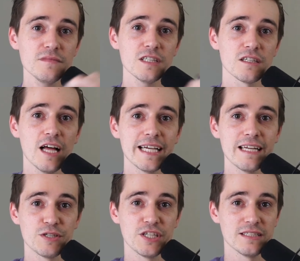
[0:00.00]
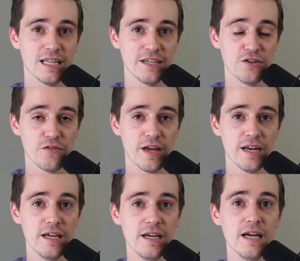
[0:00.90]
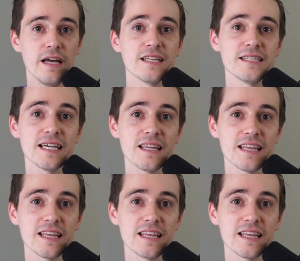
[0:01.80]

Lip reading: Client getting machines allow you to do that. The second